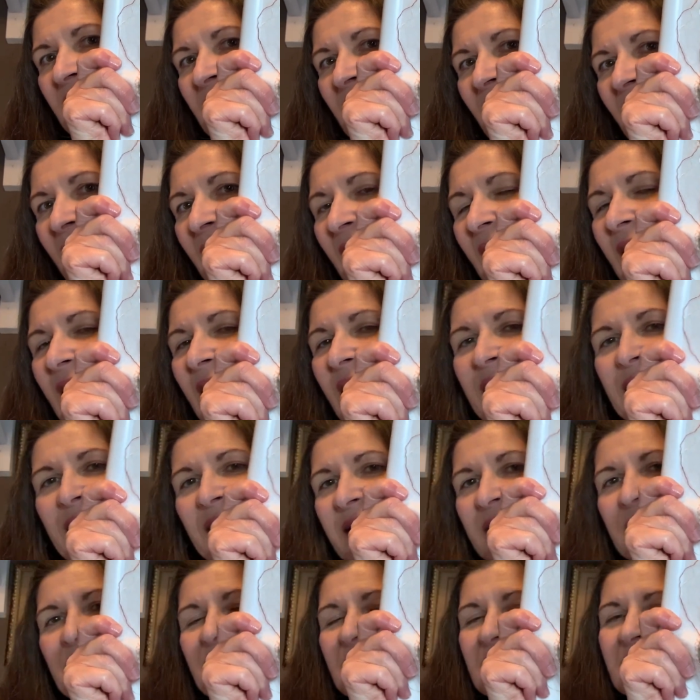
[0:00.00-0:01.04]
add. And
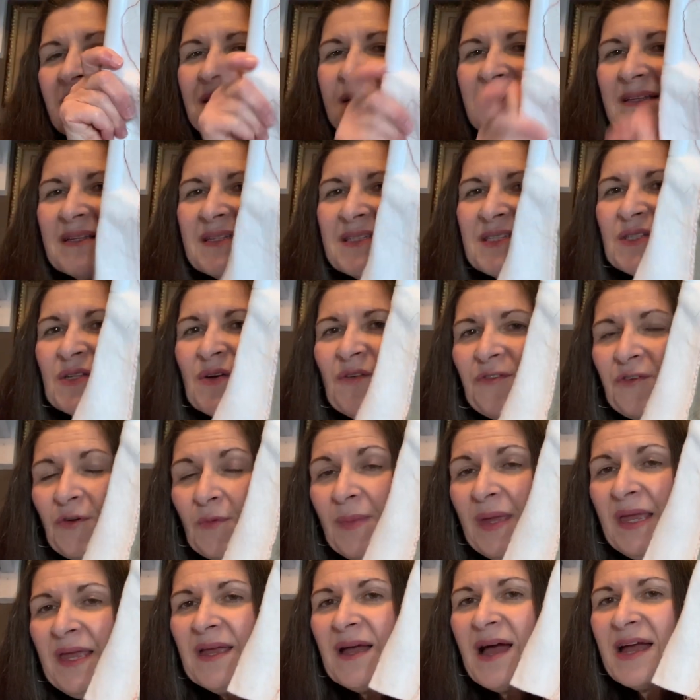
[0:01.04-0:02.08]
it's, so for
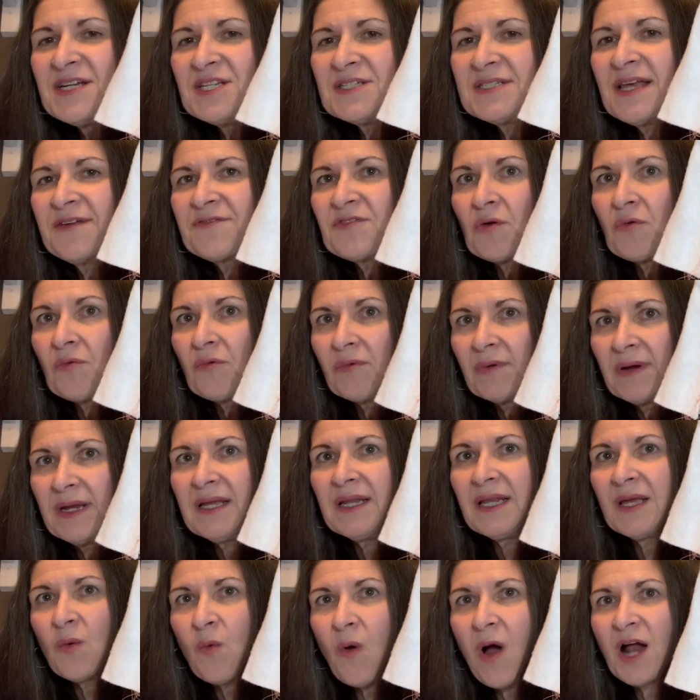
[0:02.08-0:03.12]
me, I just have to
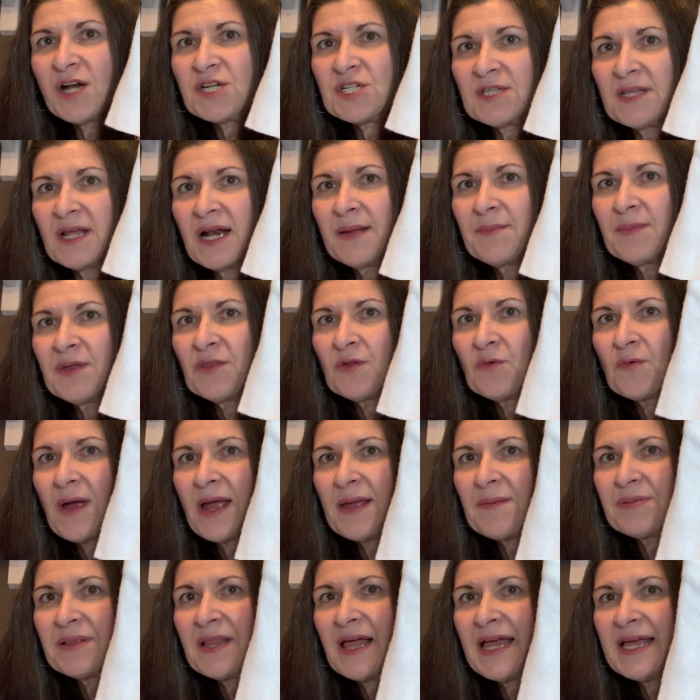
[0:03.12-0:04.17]
really watch that I'm in the
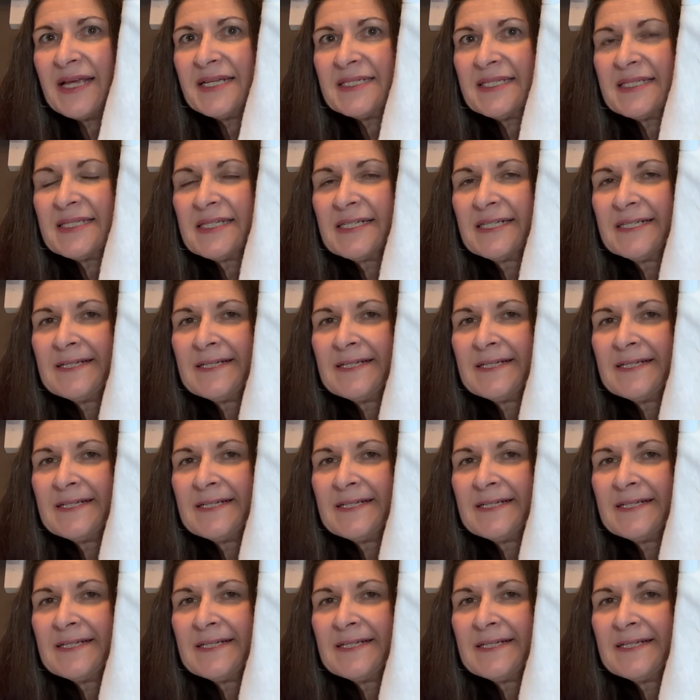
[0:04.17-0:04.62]
right place.